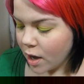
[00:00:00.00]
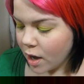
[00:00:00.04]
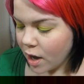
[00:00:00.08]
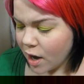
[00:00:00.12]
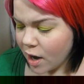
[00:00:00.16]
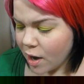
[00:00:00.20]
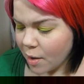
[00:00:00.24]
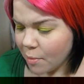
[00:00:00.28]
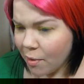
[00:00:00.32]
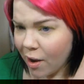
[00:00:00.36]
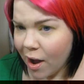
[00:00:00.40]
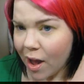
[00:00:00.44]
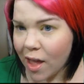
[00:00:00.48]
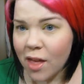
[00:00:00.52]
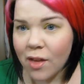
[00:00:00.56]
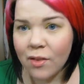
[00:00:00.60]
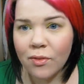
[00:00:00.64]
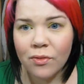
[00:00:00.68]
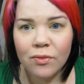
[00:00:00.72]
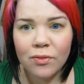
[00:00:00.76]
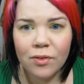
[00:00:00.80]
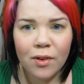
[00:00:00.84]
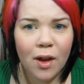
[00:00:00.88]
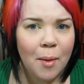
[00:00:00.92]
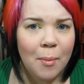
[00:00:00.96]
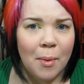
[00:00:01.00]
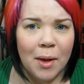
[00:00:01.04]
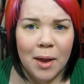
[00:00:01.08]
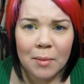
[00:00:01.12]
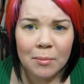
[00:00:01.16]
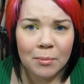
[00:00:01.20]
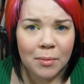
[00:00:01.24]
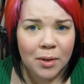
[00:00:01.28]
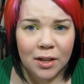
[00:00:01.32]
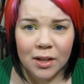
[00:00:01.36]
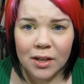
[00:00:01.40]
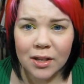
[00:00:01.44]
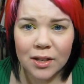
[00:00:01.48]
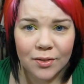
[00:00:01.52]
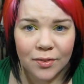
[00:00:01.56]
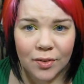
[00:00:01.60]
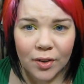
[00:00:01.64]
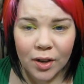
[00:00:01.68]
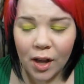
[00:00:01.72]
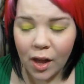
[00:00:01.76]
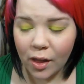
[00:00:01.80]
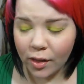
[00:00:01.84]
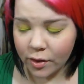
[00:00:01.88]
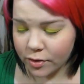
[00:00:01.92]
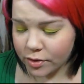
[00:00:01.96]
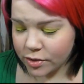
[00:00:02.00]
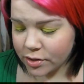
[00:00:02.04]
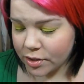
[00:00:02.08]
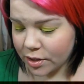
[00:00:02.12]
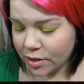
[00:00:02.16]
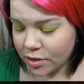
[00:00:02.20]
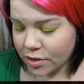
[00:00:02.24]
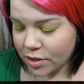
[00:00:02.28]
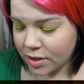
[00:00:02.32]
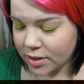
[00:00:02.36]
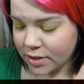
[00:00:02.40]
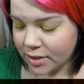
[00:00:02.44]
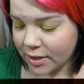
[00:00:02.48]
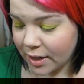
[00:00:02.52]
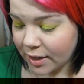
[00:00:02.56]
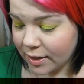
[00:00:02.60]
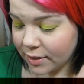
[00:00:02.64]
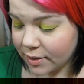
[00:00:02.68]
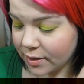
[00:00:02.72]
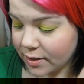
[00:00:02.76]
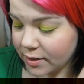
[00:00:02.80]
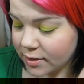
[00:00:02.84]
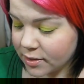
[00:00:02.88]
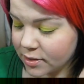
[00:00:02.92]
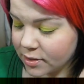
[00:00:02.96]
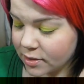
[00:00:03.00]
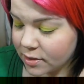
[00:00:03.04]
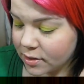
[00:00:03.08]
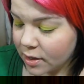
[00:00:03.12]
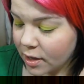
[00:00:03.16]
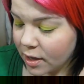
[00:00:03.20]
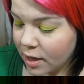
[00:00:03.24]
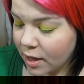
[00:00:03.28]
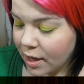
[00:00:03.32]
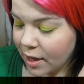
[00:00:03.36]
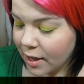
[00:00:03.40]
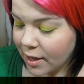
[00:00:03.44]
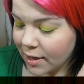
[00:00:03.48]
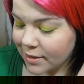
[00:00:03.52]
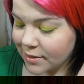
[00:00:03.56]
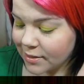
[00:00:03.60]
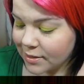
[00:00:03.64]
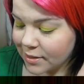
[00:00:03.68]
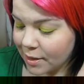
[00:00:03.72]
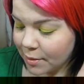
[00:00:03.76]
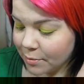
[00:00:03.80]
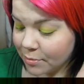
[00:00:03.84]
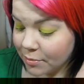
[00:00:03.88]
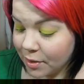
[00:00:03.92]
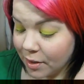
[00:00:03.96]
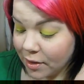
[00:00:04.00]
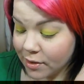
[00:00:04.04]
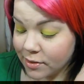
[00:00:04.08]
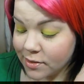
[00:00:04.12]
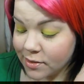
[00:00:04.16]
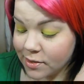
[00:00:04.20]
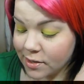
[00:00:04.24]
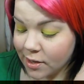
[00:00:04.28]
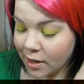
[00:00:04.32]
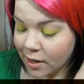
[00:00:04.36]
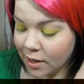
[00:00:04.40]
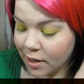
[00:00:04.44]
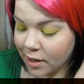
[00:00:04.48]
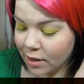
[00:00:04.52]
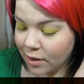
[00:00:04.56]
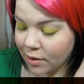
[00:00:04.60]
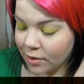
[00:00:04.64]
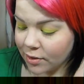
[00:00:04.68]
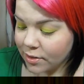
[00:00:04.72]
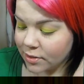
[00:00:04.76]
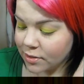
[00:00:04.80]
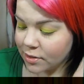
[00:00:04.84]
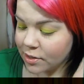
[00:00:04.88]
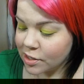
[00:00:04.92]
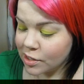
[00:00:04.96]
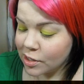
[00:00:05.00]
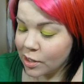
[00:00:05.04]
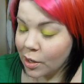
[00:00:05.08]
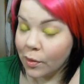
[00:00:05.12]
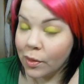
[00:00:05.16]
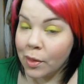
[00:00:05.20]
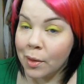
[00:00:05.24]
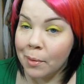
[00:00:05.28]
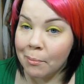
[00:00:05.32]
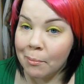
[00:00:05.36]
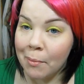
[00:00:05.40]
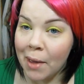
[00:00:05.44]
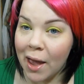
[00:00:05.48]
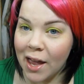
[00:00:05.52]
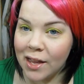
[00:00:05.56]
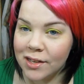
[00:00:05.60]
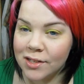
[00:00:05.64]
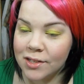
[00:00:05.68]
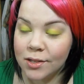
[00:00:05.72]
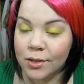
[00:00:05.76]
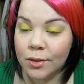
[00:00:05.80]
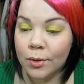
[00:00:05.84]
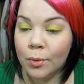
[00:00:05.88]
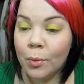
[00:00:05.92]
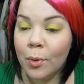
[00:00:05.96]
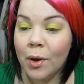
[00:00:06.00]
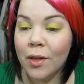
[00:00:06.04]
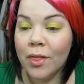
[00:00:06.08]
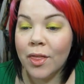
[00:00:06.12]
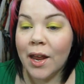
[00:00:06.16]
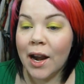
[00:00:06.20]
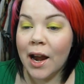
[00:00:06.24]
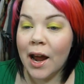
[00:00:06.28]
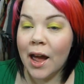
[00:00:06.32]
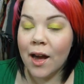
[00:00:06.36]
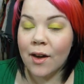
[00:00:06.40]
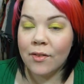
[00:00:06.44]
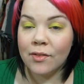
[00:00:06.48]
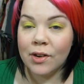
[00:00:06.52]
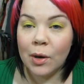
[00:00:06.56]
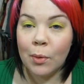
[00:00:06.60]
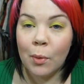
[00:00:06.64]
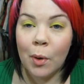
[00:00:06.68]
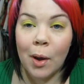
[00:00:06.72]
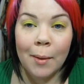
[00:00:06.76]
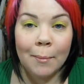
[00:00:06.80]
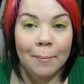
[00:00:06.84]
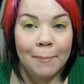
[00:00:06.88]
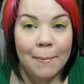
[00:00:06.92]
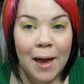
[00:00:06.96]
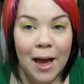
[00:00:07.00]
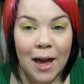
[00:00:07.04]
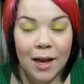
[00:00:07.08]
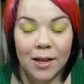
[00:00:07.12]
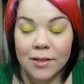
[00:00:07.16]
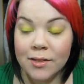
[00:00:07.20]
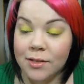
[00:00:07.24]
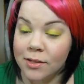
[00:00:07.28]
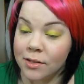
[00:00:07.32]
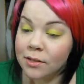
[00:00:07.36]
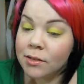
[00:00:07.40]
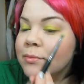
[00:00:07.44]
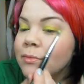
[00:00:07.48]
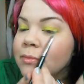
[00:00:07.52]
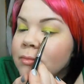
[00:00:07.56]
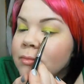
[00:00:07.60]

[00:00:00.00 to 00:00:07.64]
Um, I have about a million different colors that are just like this, except that uh, this is the only matte one that I have, and I want matte.